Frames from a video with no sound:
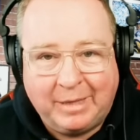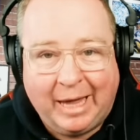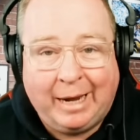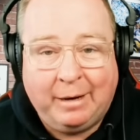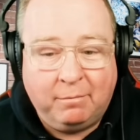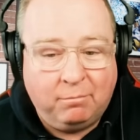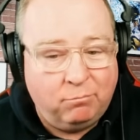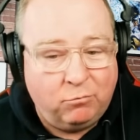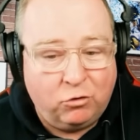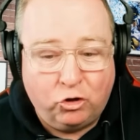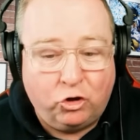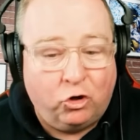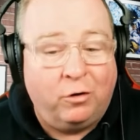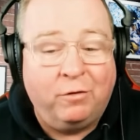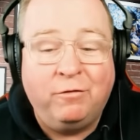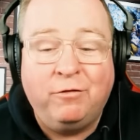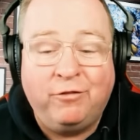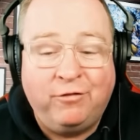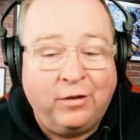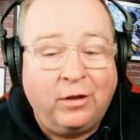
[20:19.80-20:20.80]
that
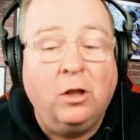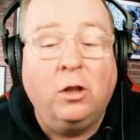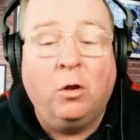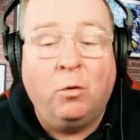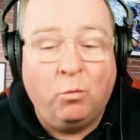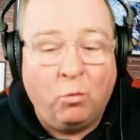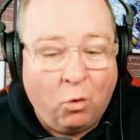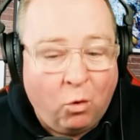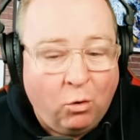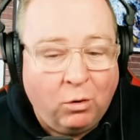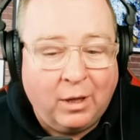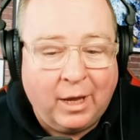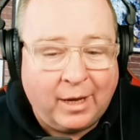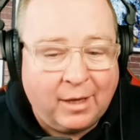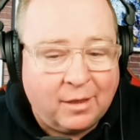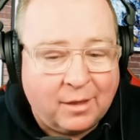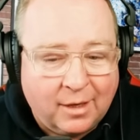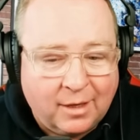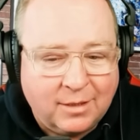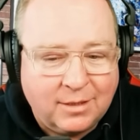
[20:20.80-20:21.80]
could fill a role
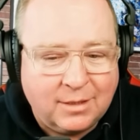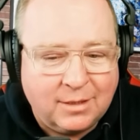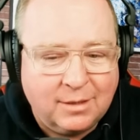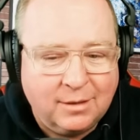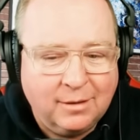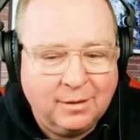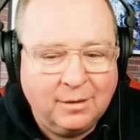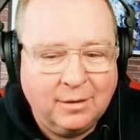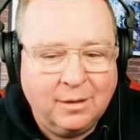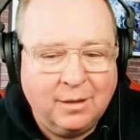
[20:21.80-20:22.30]
like this?